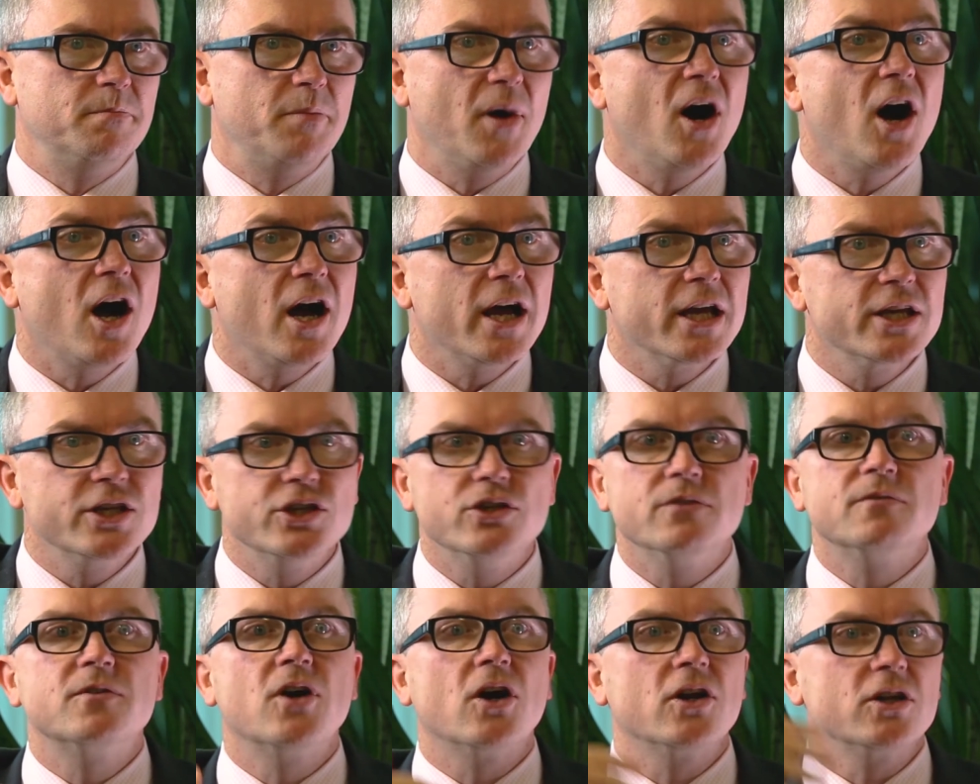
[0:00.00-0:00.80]
by,
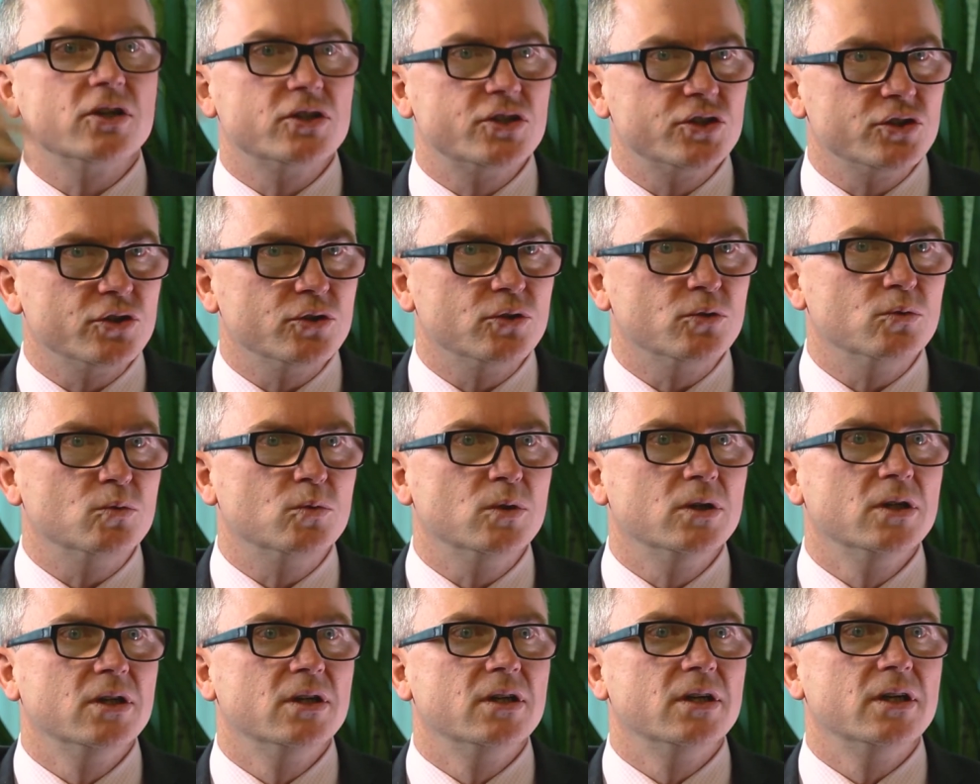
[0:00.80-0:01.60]
you've got to
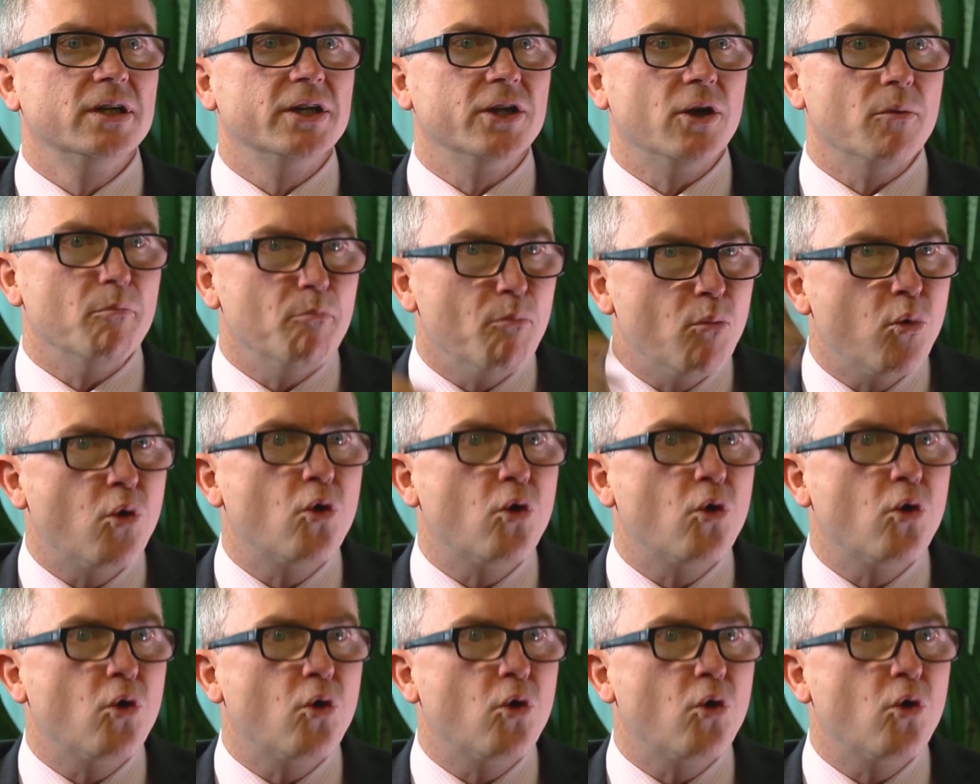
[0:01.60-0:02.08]
do you know,